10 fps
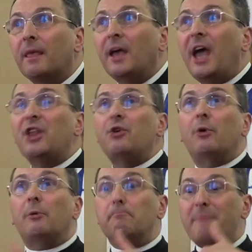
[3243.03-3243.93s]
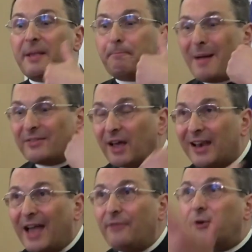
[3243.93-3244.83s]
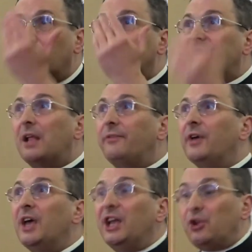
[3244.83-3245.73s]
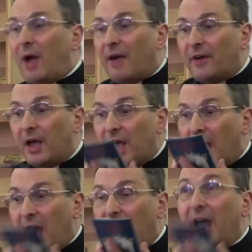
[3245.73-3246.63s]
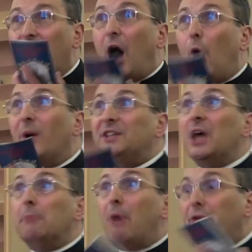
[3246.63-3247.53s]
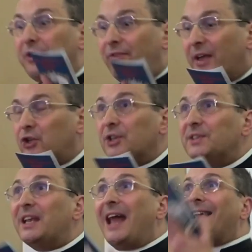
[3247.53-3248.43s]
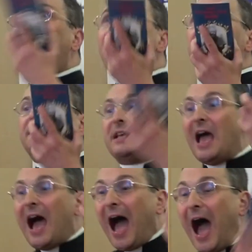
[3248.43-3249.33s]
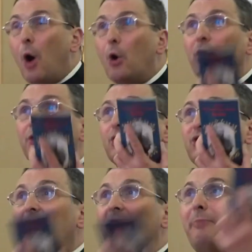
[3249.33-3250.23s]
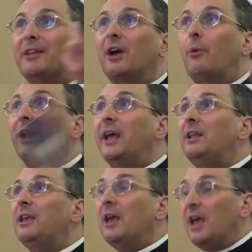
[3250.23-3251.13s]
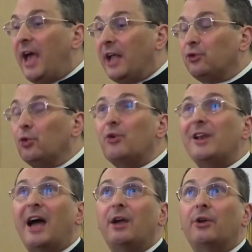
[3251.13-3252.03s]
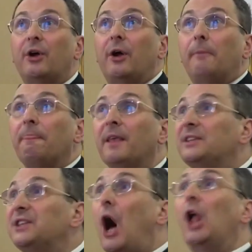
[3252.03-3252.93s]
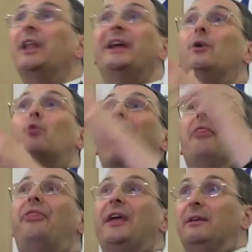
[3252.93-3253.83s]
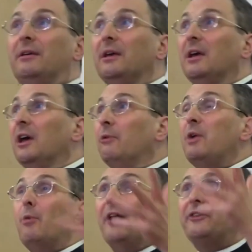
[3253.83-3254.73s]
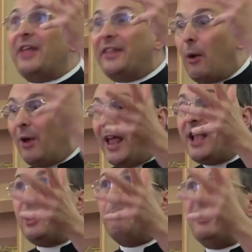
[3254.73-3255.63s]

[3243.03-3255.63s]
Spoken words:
and you will make better life for yourself and you have always motivations and ideas how to serve better Our Lady and to rely on her. It's all one thing. We want that Our Lady be